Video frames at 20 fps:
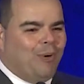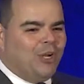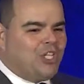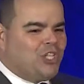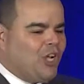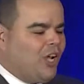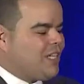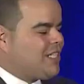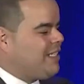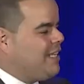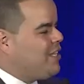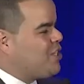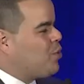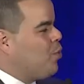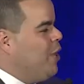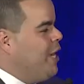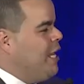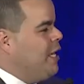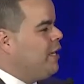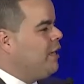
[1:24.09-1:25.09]
But just this
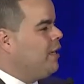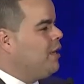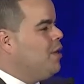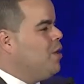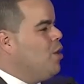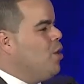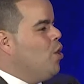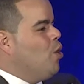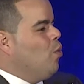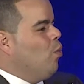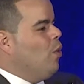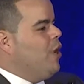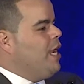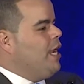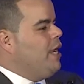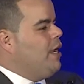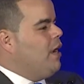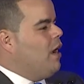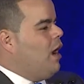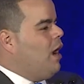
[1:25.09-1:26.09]
week,
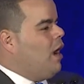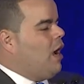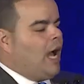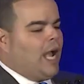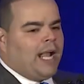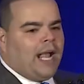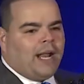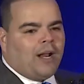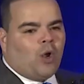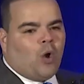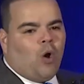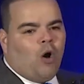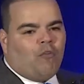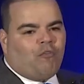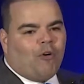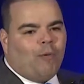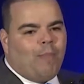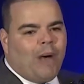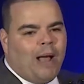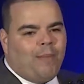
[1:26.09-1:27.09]
we, uh, I got a call
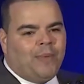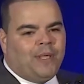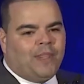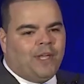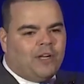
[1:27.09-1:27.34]
from mommy.